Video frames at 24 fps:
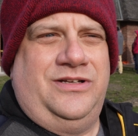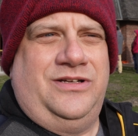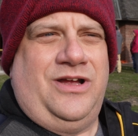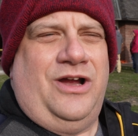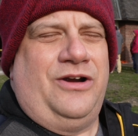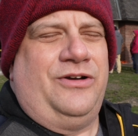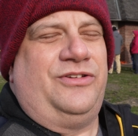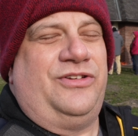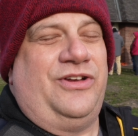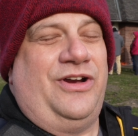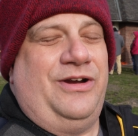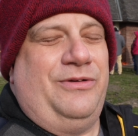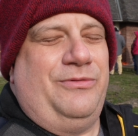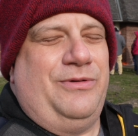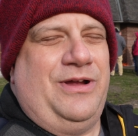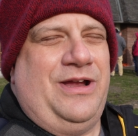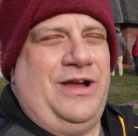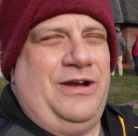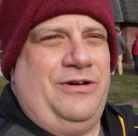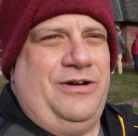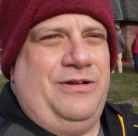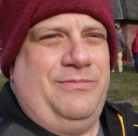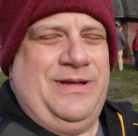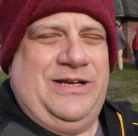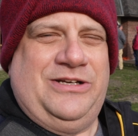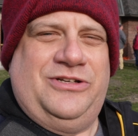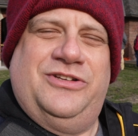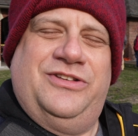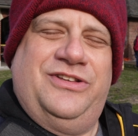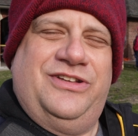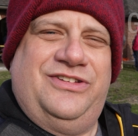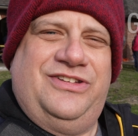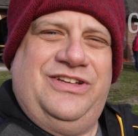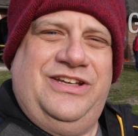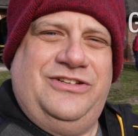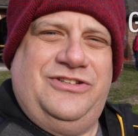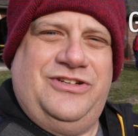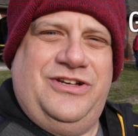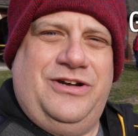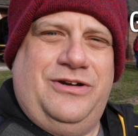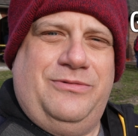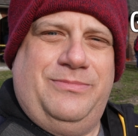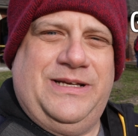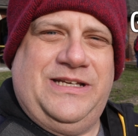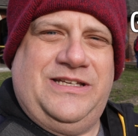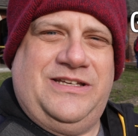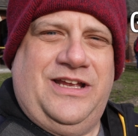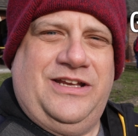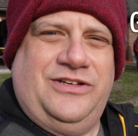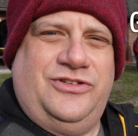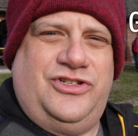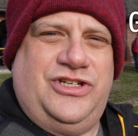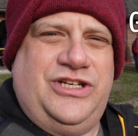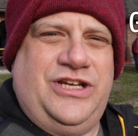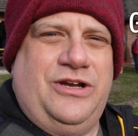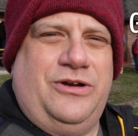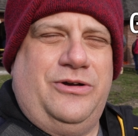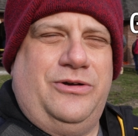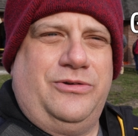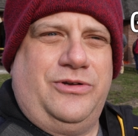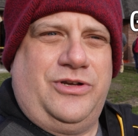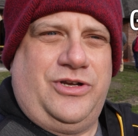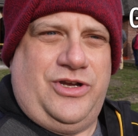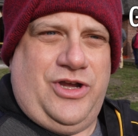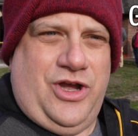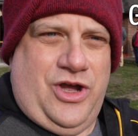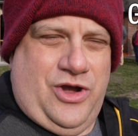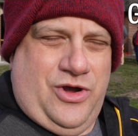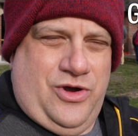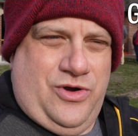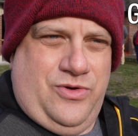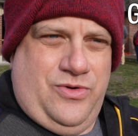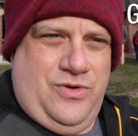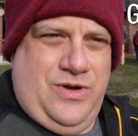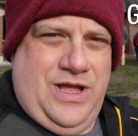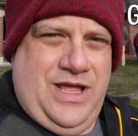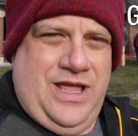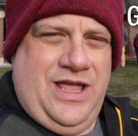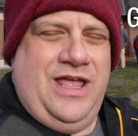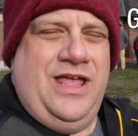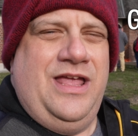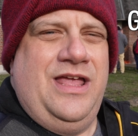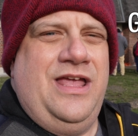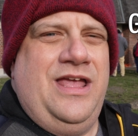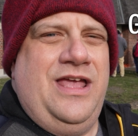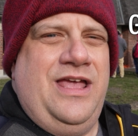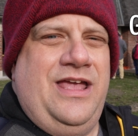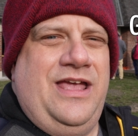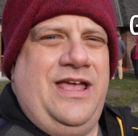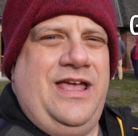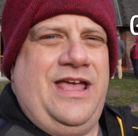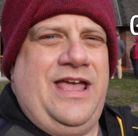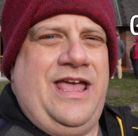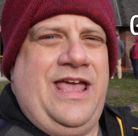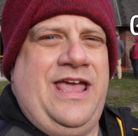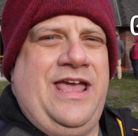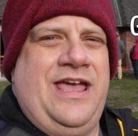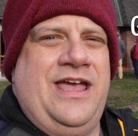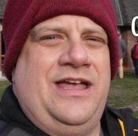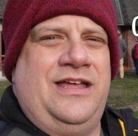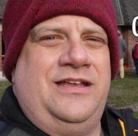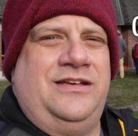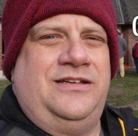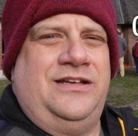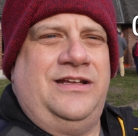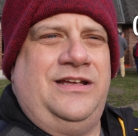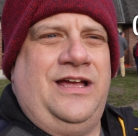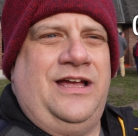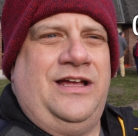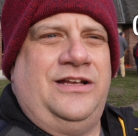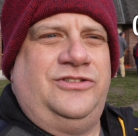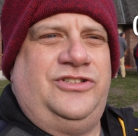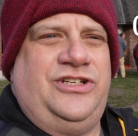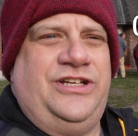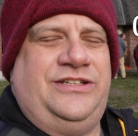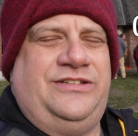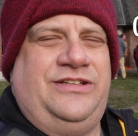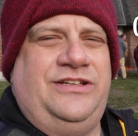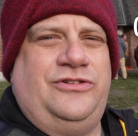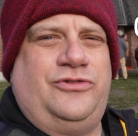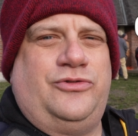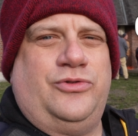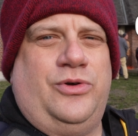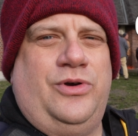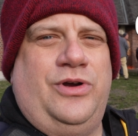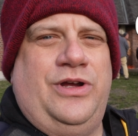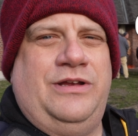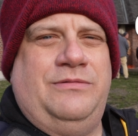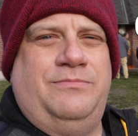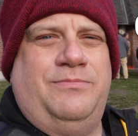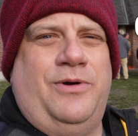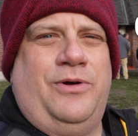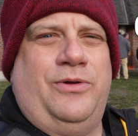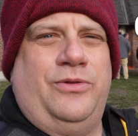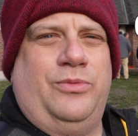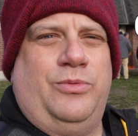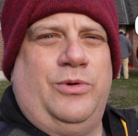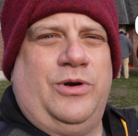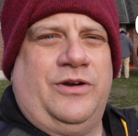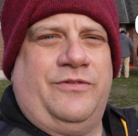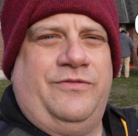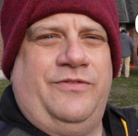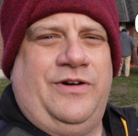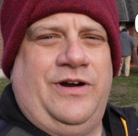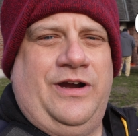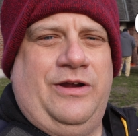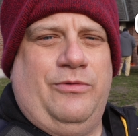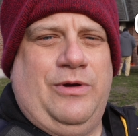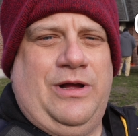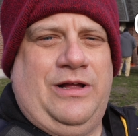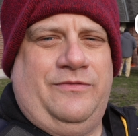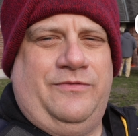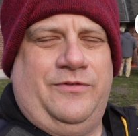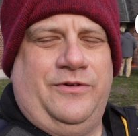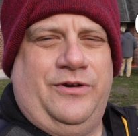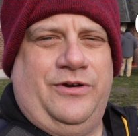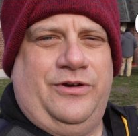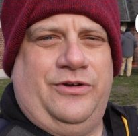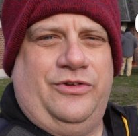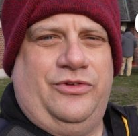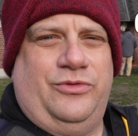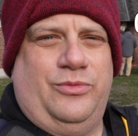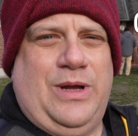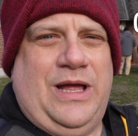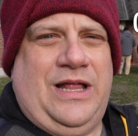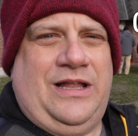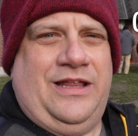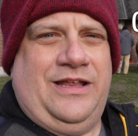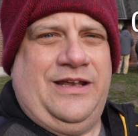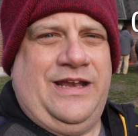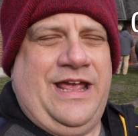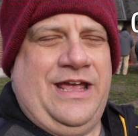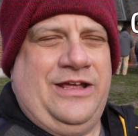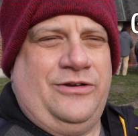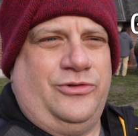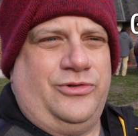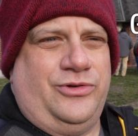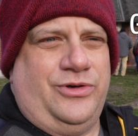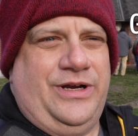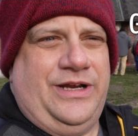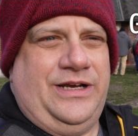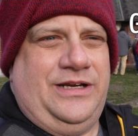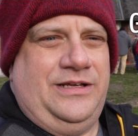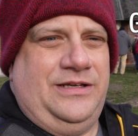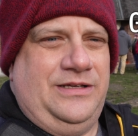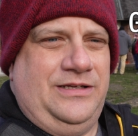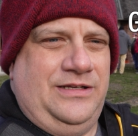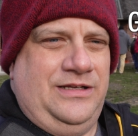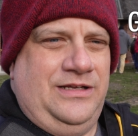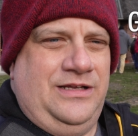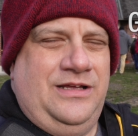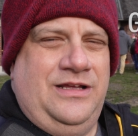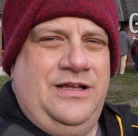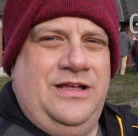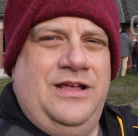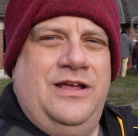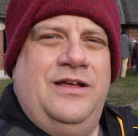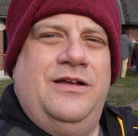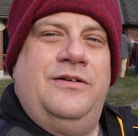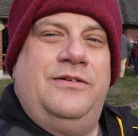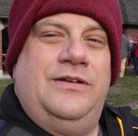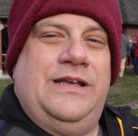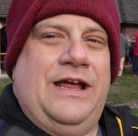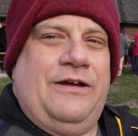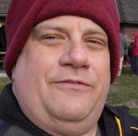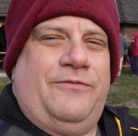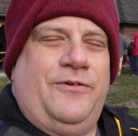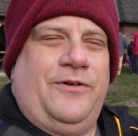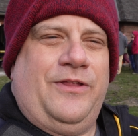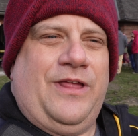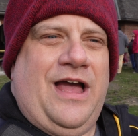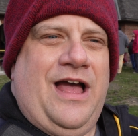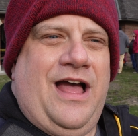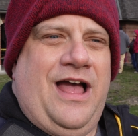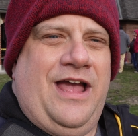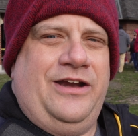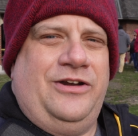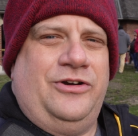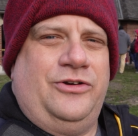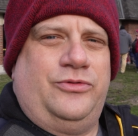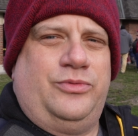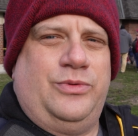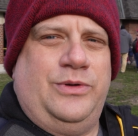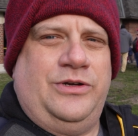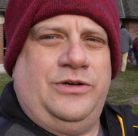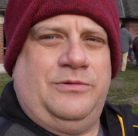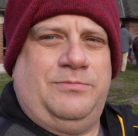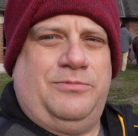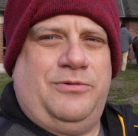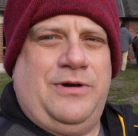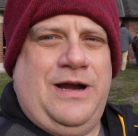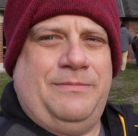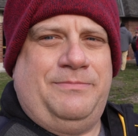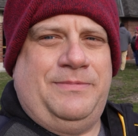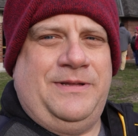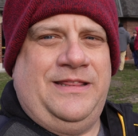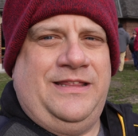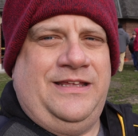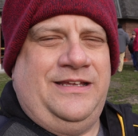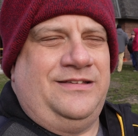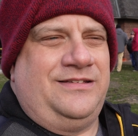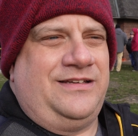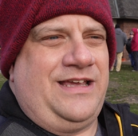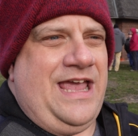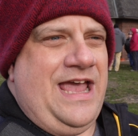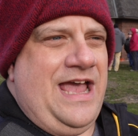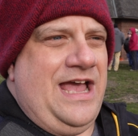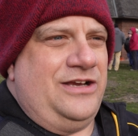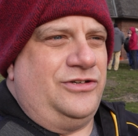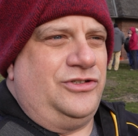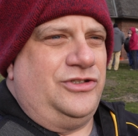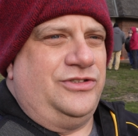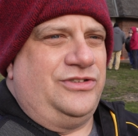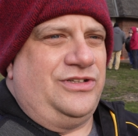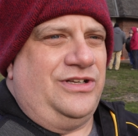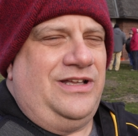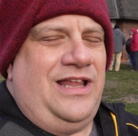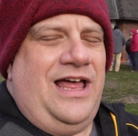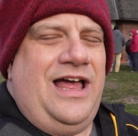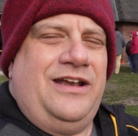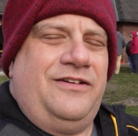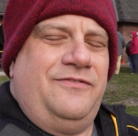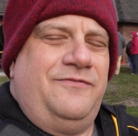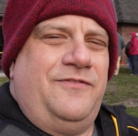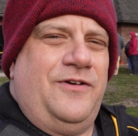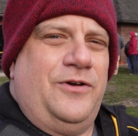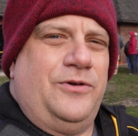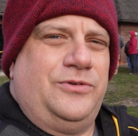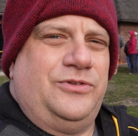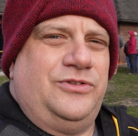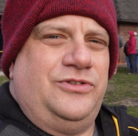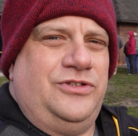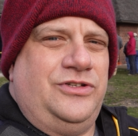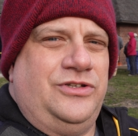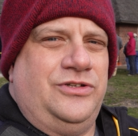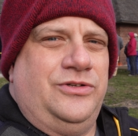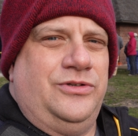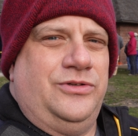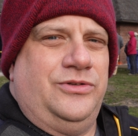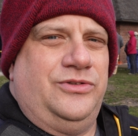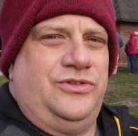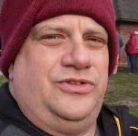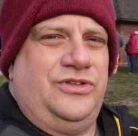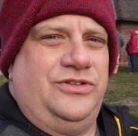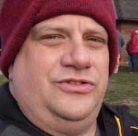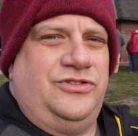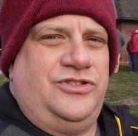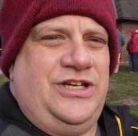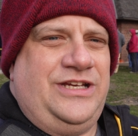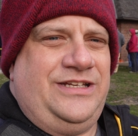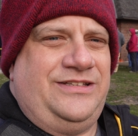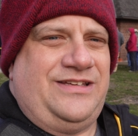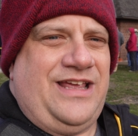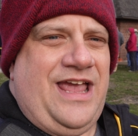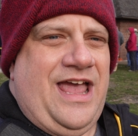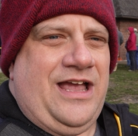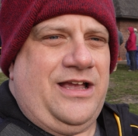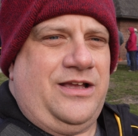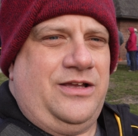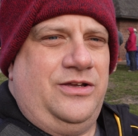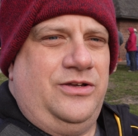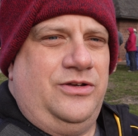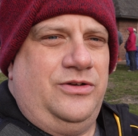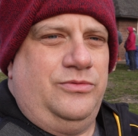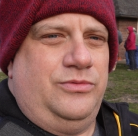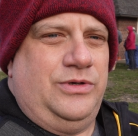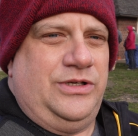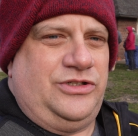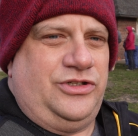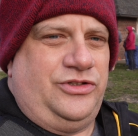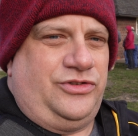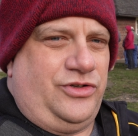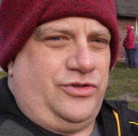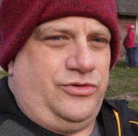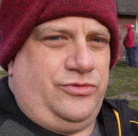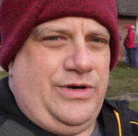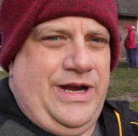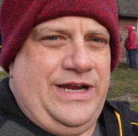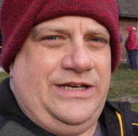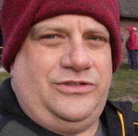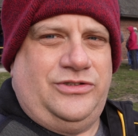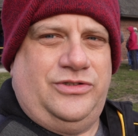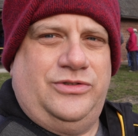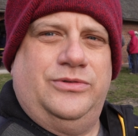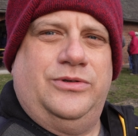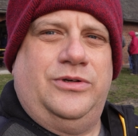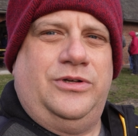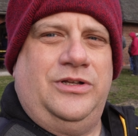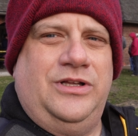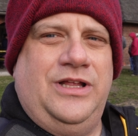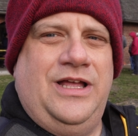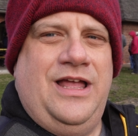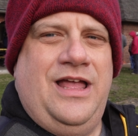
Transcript: or sorry, I already mentioned the CGeo, but GeoGo and GC Droid both work very well for it as well on Android. Now for the hiders, when you're prepping these caches, a lot of folks use GSAC, which is a great tool.